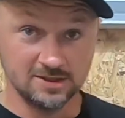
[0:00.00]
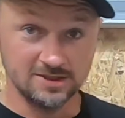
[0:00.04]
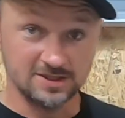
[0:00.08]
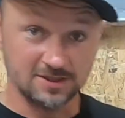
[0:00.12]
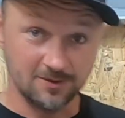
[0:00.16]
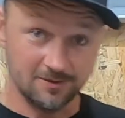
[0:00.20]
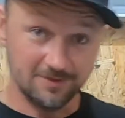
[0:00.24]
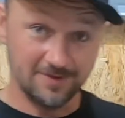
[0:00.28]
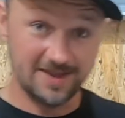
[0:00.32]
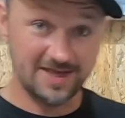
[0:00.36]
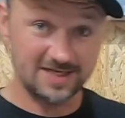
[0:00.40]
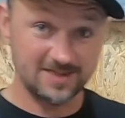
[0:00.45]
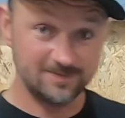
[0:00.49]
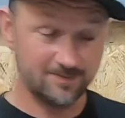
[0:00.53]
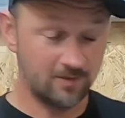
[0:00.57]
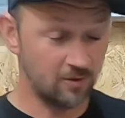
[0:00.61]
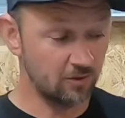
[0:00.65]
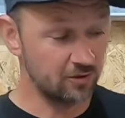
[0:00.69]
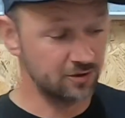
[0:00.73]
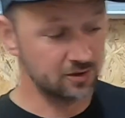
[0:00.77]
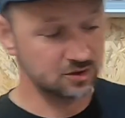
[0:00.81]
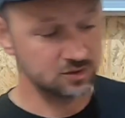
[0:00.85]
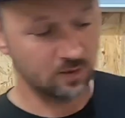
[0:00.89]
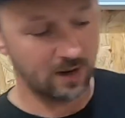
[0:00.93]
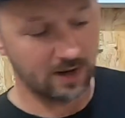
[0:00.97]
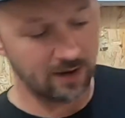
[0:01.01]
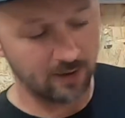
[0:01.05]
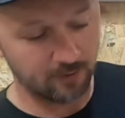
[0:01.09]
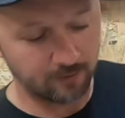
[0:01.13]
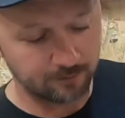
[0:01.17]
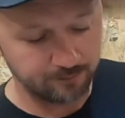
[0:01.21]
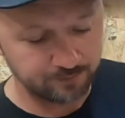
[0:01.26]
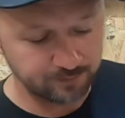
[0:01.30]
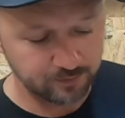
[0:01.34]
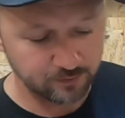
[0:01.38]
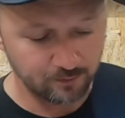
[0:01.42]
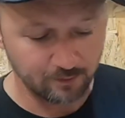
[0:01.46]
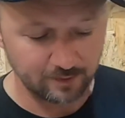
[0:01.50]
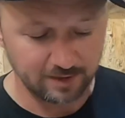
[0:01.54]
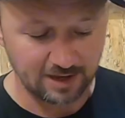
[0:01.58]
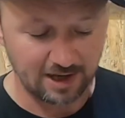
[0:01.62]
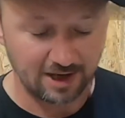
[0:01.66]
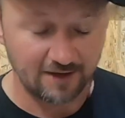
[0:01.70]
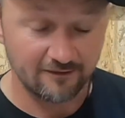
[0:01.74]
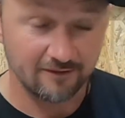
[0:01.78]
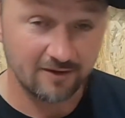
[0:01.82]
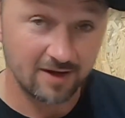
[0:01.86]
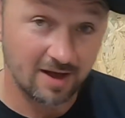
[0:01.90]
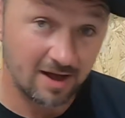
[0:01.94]
So in this board as well, you
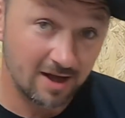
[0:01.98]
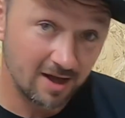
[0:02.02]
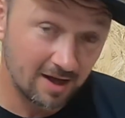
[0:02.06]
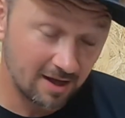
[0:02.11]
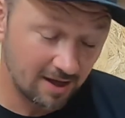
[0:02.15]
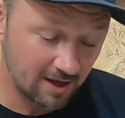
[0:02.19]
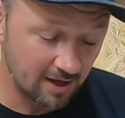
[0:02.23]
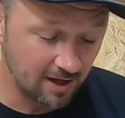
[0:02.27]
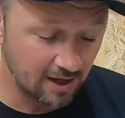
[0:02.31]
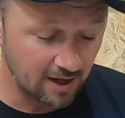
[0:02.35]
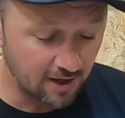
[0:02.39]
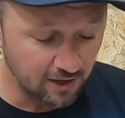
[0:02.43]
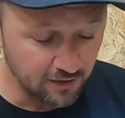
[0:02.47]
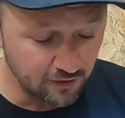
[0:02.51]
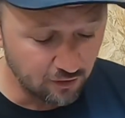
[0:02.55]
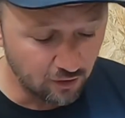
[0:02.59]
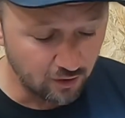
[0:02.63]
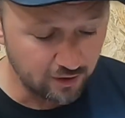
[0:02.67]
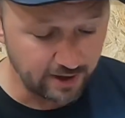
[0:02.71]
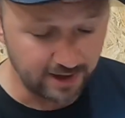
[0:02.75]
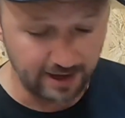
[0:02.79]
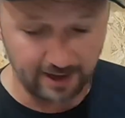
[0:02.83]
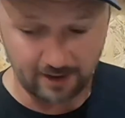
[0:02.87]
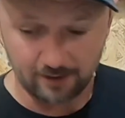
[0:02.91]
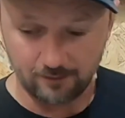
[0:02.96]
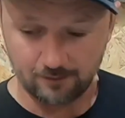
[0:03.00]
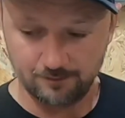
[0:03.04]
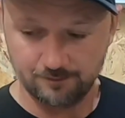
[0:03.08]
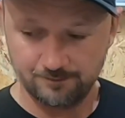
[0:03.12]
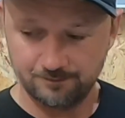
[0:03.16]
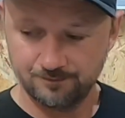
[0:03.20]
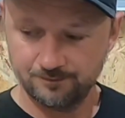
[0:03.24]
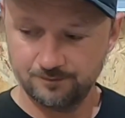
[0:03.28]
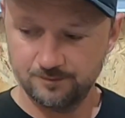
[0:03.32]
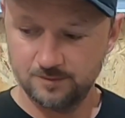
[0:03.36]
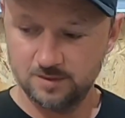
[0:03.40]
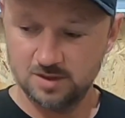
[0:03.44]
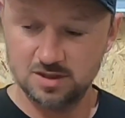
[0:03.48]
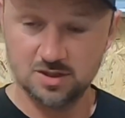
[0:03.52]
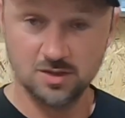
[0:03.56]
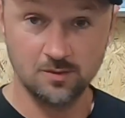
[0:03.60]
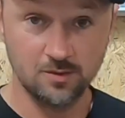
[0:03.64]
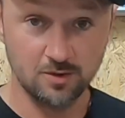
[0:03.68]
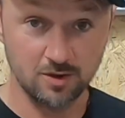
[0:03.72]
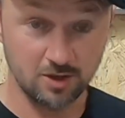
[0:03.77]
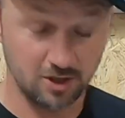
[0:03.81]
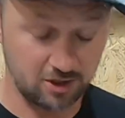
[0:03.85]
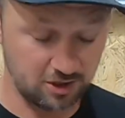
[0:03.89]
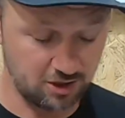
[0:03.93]
have a knockout. So
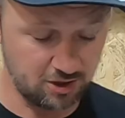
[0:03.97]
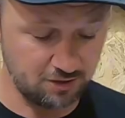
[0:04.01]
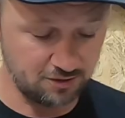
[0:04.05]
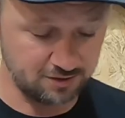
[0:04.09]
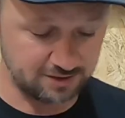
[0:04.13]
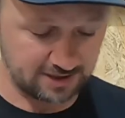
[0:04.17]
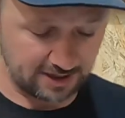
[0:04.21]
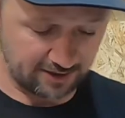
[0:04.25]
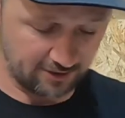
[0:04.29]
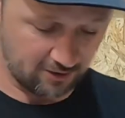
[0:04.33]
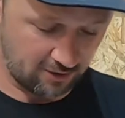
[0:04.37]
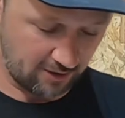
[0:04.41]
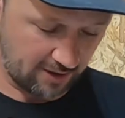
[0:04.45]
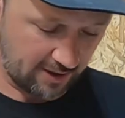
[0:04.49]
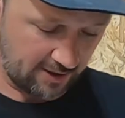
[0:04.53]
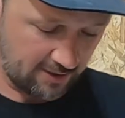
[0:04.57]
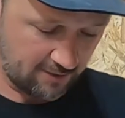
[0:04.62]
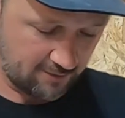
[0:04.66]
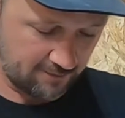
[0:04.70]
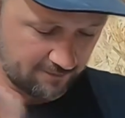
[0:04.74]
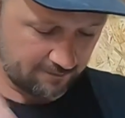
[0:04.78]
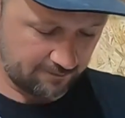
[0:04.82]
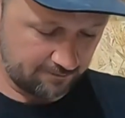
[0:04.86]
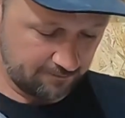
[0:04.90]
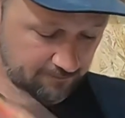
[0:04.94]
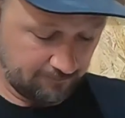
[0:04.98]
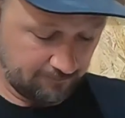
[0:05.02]
we're going to use that knockout.